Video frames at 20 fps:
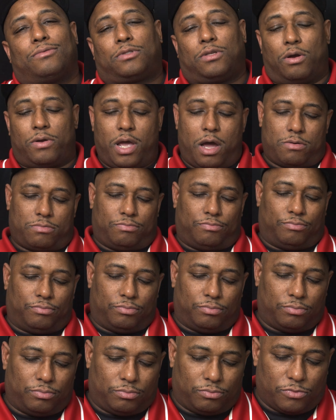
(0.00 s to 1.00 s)
So, yo,
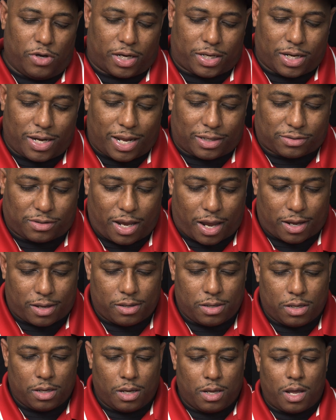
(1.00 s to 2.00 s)
what can I say?
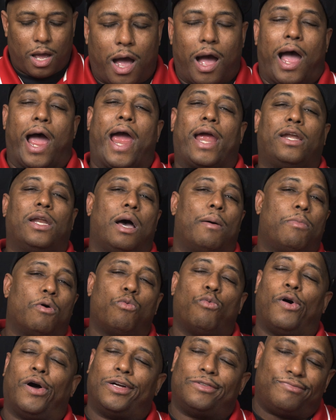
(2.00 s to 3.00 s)
All right, number
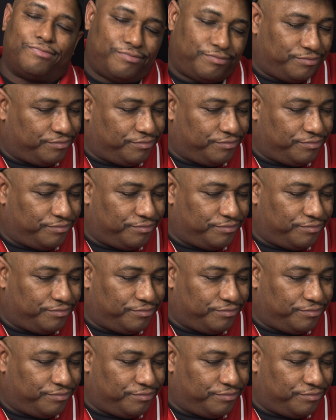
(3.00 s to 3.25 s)
one.